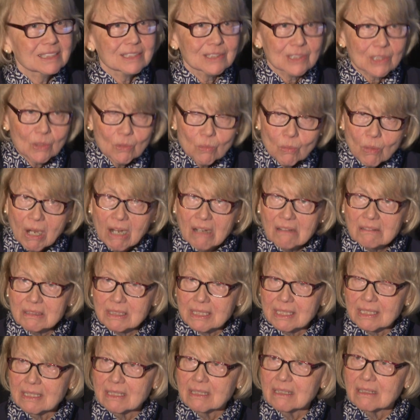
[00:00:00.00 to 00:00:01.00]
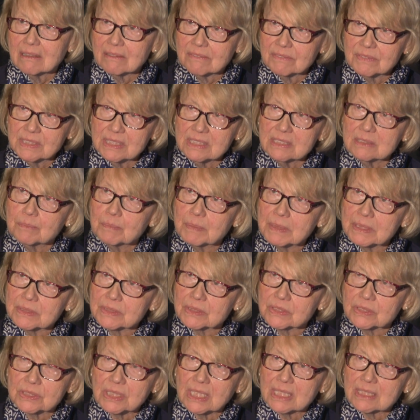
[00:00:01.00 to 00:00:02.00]
the quality of these built
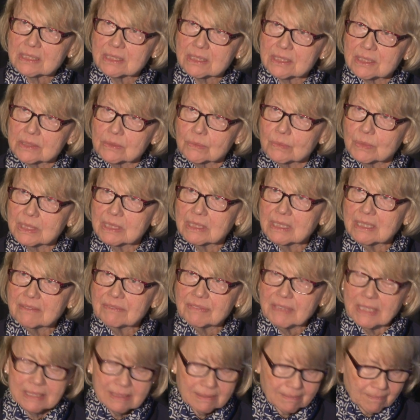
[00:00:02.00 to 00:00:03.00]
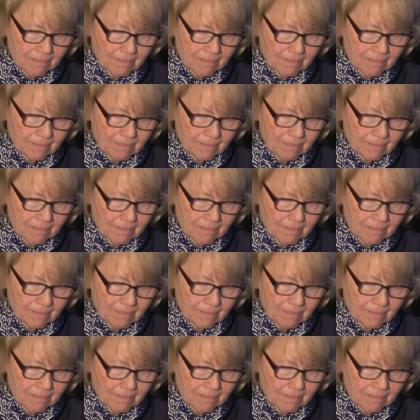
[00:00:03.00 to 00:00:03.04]
structures we live in.